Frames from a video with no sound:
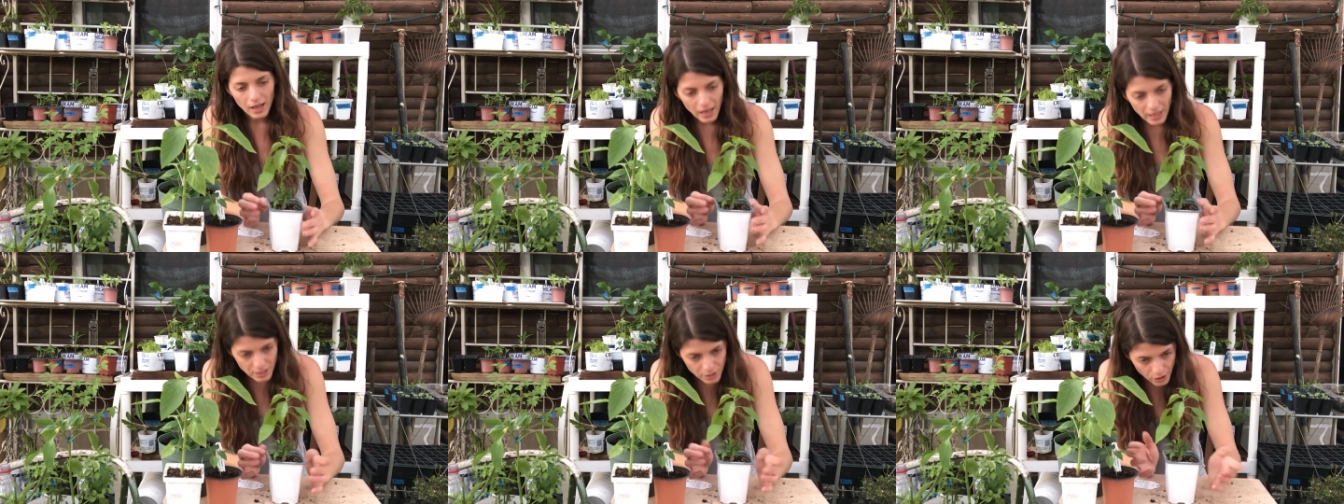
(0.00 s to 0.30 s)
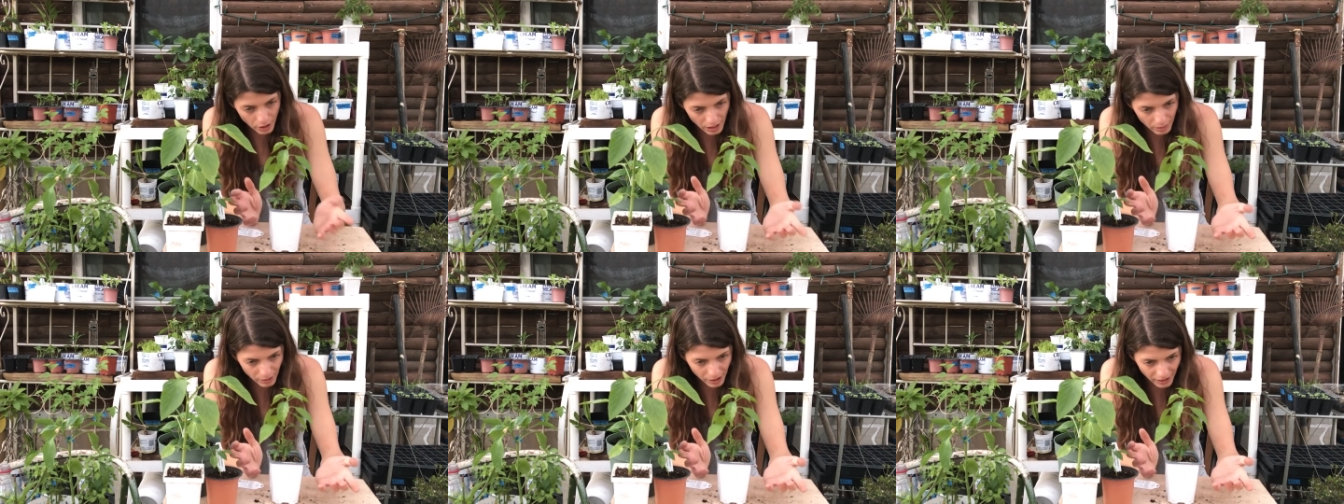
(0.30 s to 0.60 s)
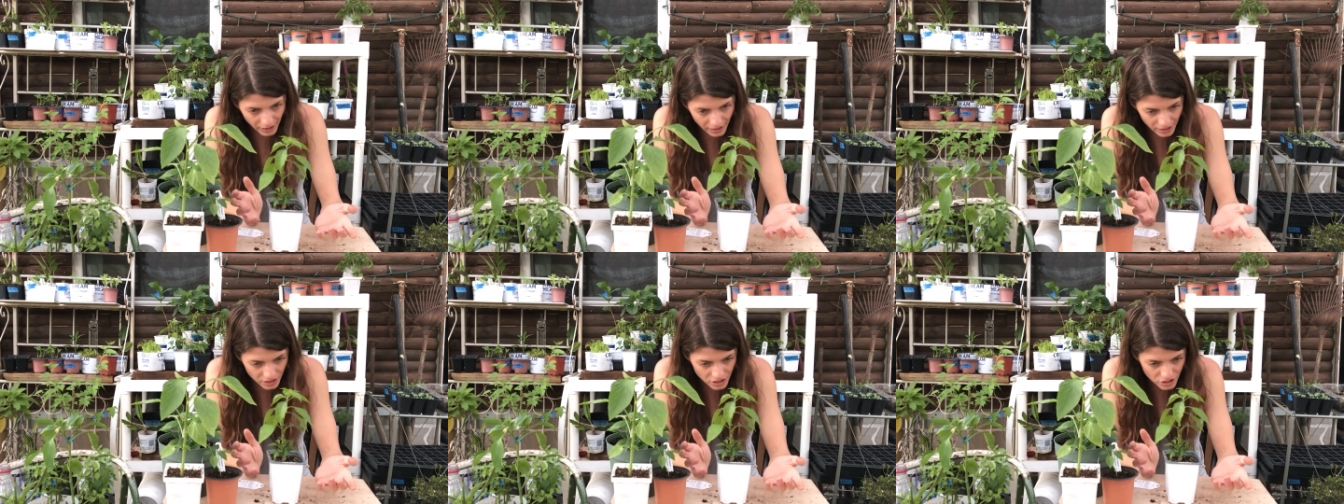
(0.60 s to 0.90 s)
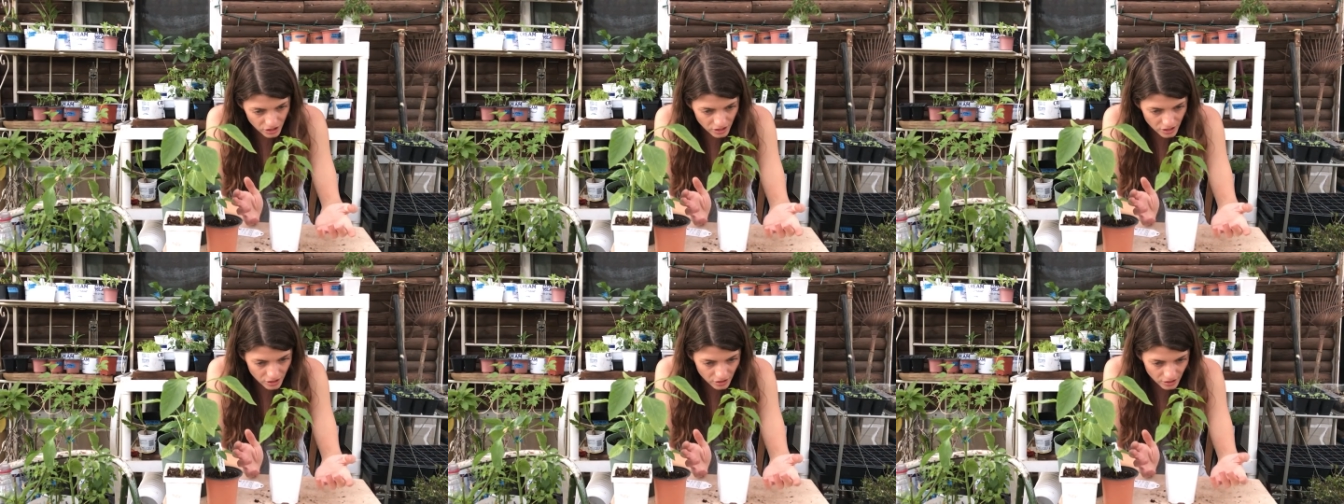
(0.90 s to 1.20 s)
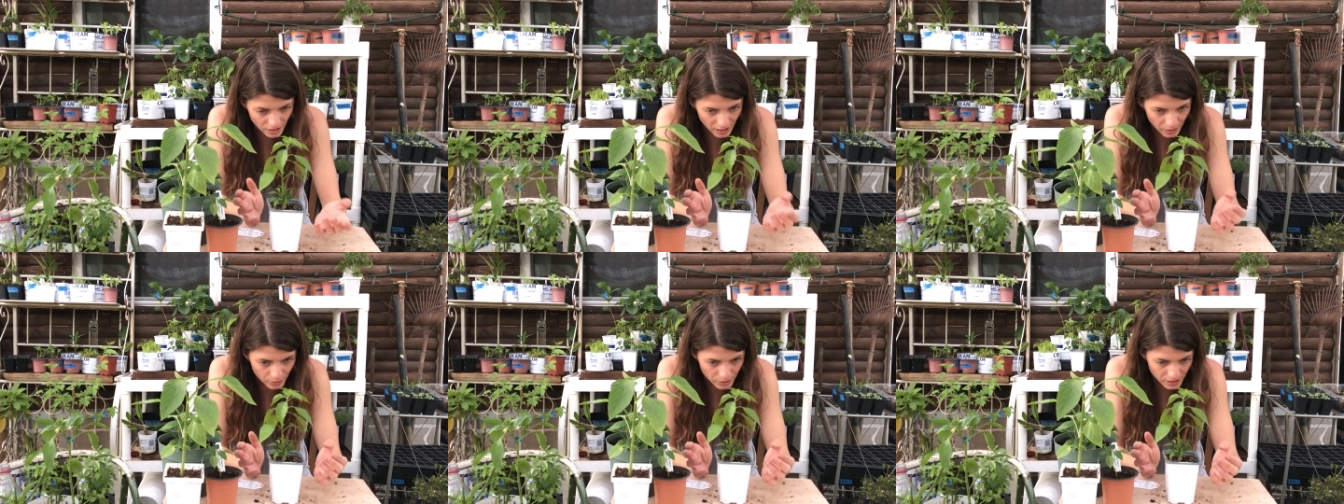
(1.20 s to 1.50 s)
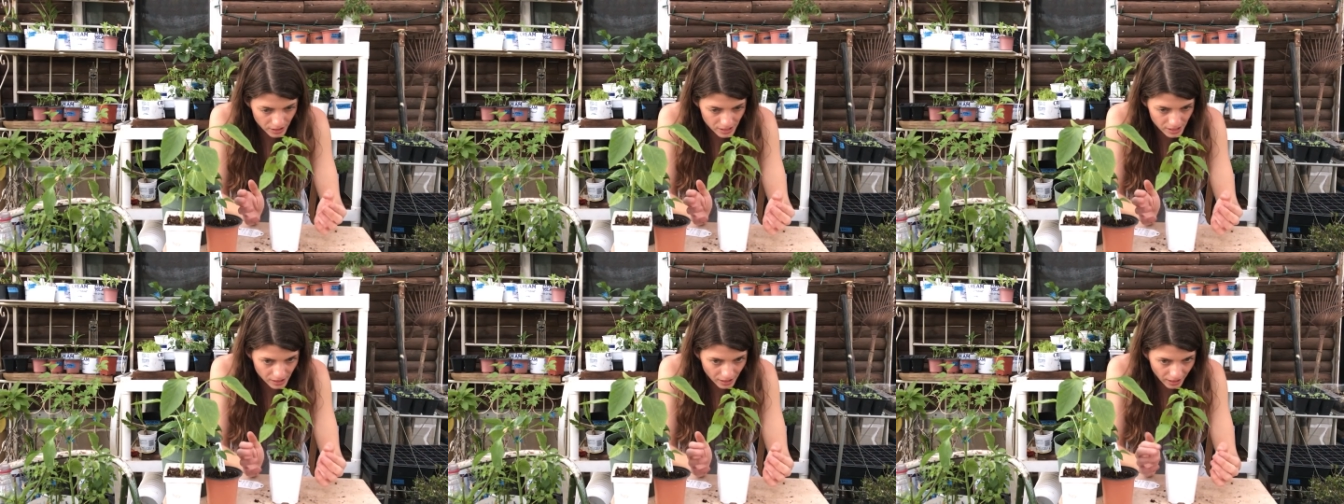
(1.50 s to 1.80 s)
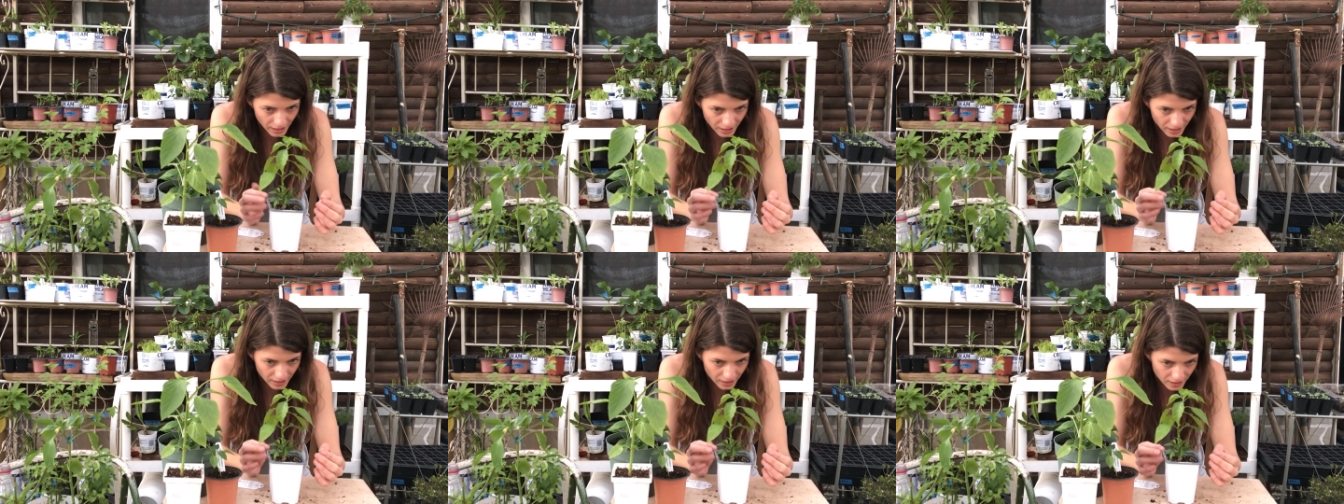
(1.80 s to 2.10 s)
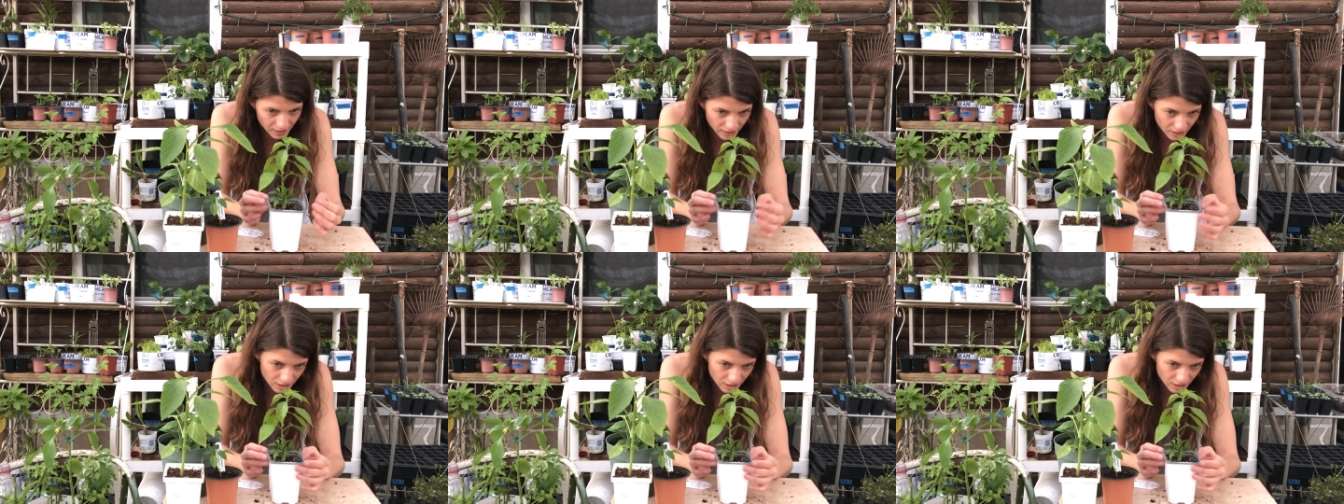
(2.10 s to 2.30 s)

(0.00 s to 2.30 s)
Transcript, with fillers: And so I might actually do that with this guy